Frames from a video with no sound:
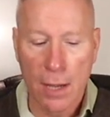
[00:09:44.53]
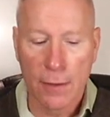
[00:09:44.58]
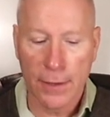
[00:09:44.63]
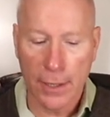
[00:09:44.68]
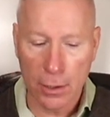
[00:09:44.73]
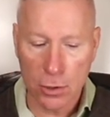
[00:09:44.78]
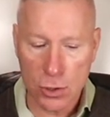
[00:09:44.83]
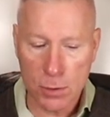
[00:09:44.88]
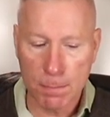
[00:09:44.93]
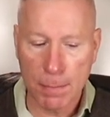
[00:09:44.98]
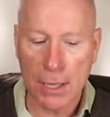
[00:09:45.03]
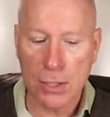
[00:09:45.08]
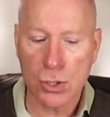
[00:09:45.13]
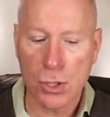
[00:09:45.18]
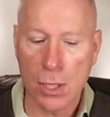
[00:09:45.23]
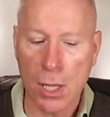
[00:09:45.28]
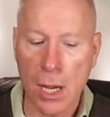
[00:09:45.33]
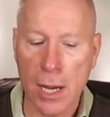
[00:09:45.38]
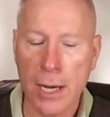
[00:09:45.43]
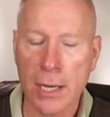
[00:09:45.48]
They are
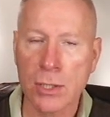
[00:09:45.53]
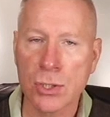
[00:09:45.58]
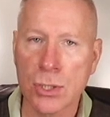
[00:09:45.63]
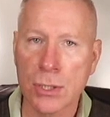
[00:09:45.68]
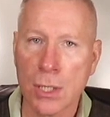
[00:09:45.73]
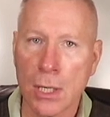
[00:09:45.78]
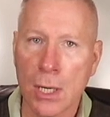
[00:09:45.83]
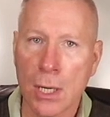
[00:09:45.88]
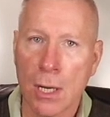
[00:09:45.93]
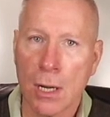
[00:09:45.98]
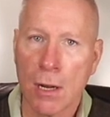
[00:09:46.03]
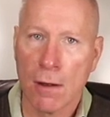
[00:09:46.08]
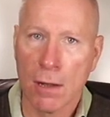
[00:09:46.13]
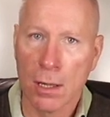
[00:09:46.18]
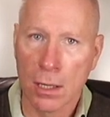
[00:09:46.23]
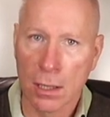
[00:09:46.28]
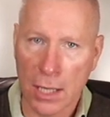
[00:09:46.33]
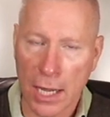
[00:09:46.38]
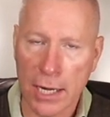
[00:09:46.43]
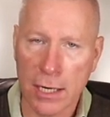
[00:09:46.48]
specialized
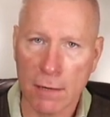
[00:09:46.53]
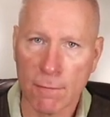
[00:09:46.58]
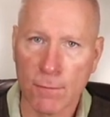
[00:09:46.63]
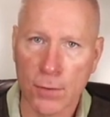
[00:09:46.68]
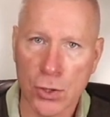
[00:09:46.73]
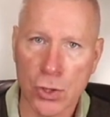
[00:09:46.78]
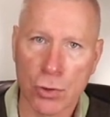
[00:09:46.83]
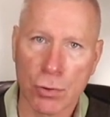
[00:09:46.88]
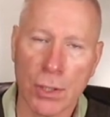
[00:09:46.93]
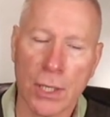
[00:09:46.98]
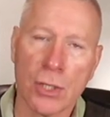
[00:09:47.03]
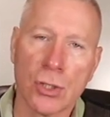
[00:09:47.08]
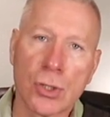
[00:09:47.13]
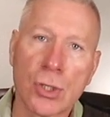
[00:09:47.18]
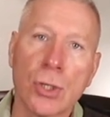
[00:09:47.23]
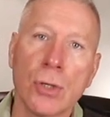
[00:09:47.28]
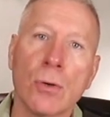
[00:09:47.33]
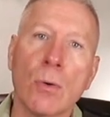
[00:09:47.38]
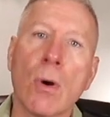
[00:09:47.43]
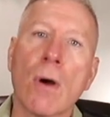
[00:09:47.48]
light infantry
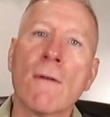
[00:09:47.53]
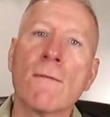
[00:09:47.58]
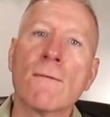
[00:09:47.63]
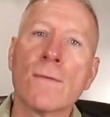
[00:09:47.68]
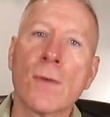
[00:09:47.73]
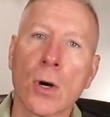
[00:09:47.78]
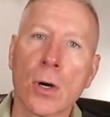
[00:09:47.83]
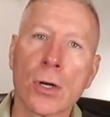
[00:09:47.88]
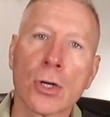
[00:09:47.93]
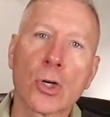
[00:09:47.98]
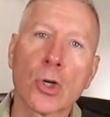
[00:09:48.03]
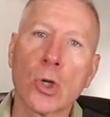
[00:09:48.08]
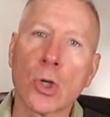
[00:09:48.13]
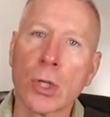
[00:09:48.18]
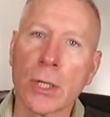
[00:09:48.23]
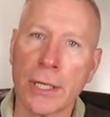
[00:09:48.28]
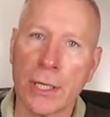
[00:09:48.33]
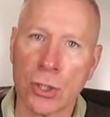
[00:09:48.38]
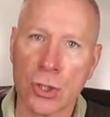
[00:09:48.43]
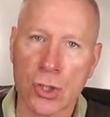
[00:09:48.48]
to
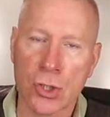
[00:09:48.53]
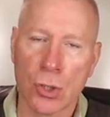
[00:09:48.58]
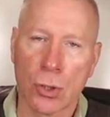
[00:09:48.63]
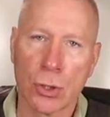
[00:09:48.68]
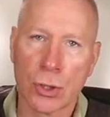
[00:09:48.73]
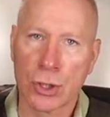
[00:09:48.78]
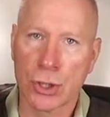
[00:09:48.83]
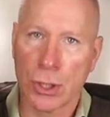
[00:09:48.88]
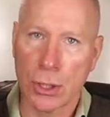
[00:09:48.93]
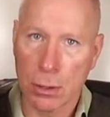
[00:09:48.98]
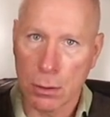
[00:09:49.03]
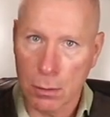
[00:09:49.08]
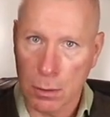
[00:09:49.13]
vertical insertion,